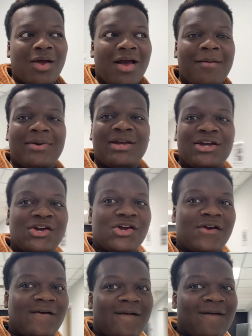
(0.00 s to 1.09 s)
I'm
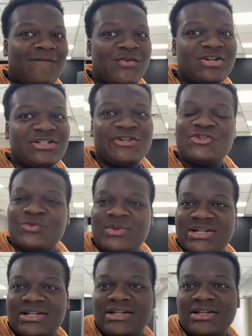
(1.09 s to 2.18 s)
here for
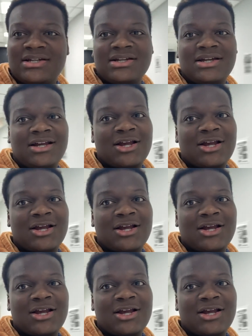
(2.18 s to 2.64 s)
surgery.